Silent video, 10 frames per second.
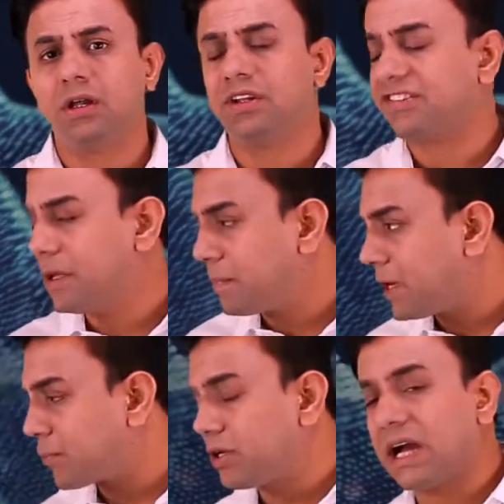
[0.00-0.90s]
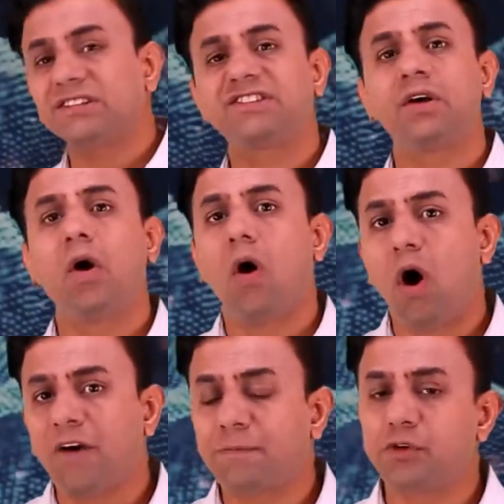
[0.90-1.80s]
The simpler products
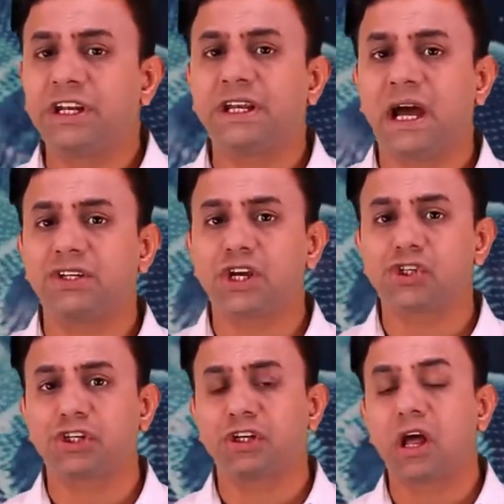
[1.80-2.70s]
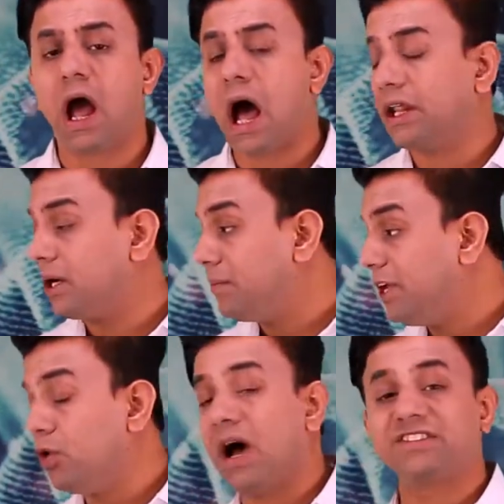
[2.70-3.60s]
of protein digestion are the
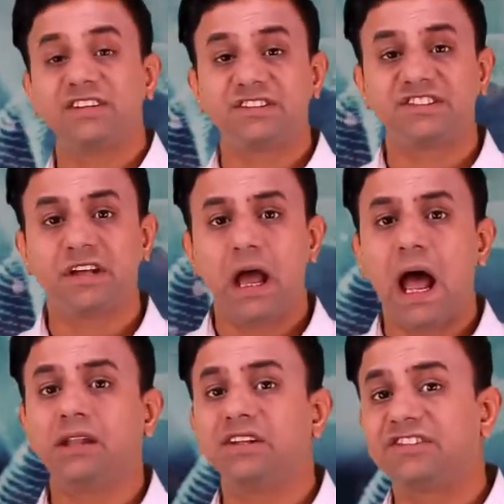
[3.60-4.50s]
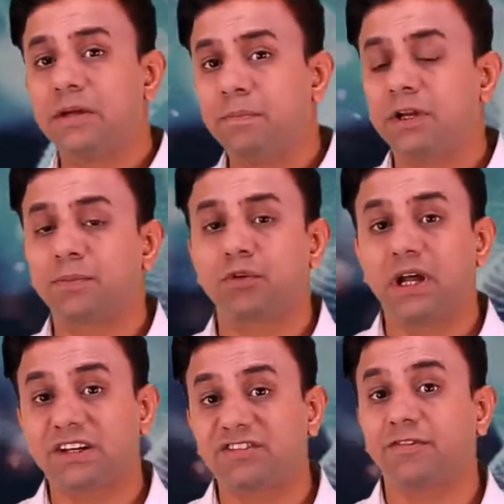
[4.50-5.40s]
amino acids, and the simpler
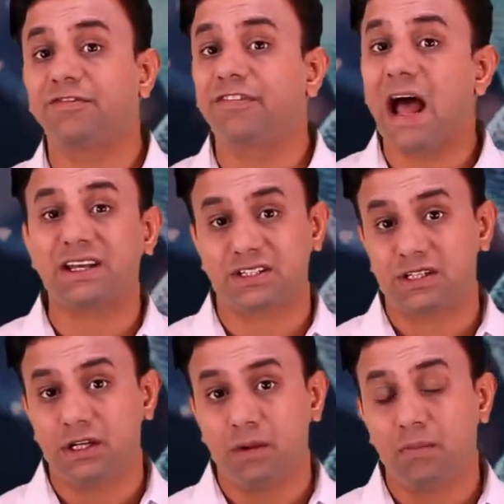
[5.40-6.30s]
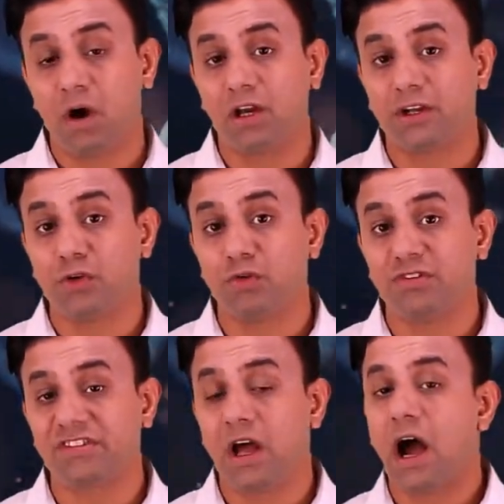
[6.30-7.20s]
products of fat
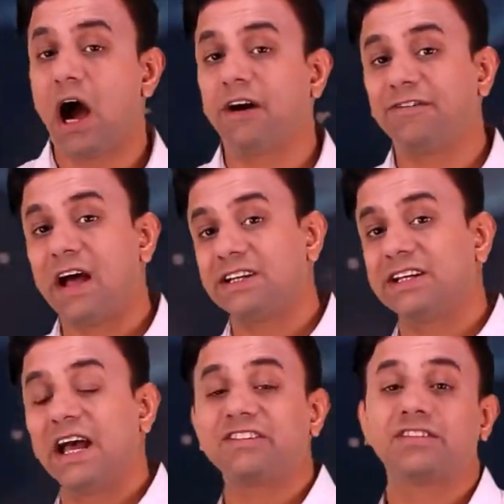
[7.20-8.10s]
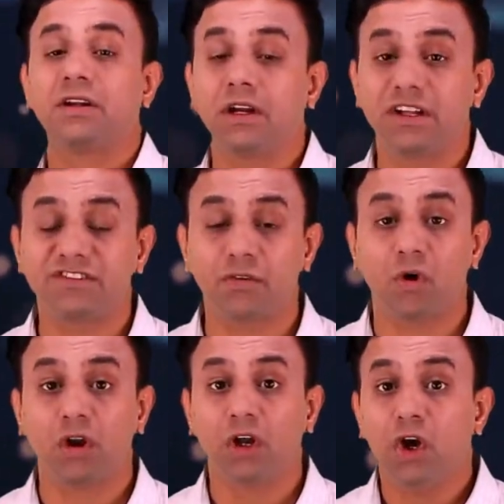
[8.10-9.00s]
molecules are fatty acid and
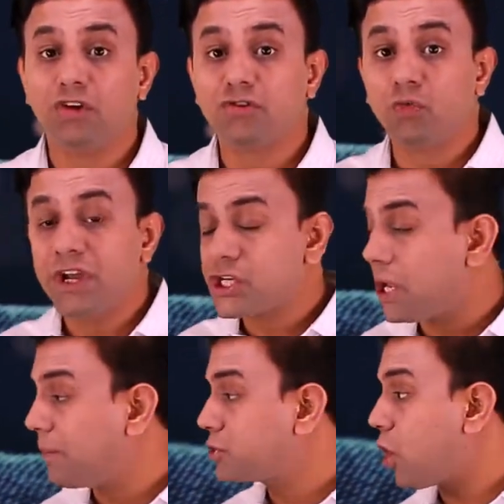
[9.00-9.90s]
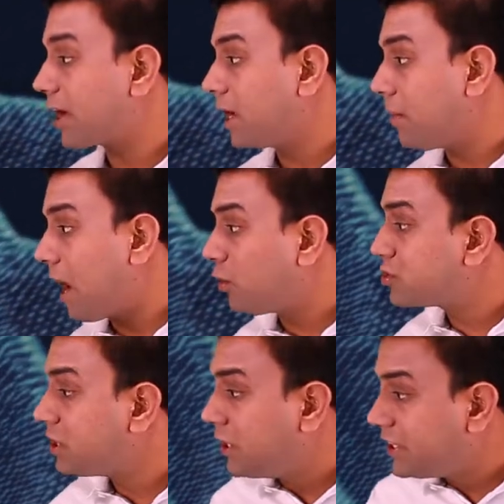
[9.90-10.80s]
glycerol. So we shall be talking
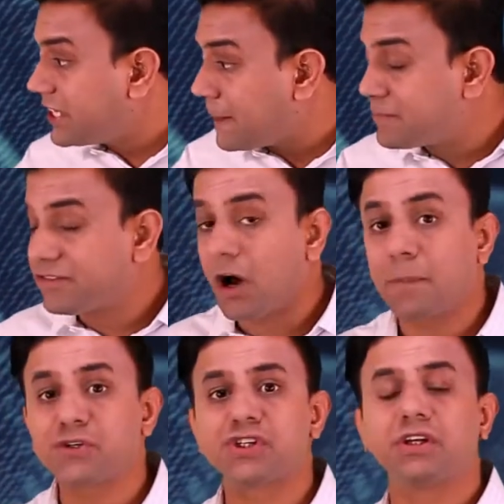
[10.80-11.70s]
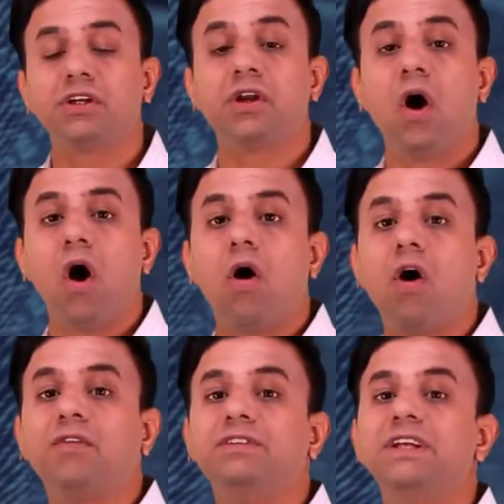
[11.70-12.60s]
about the absorption
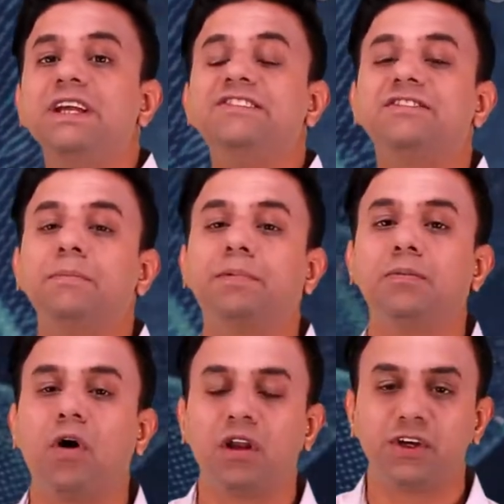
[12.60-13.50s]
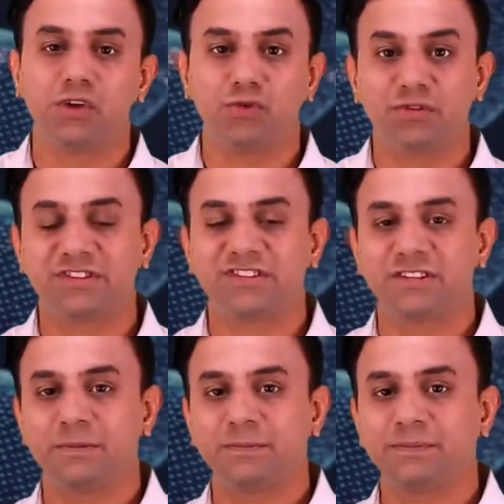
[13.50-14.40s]
of these simple molecules.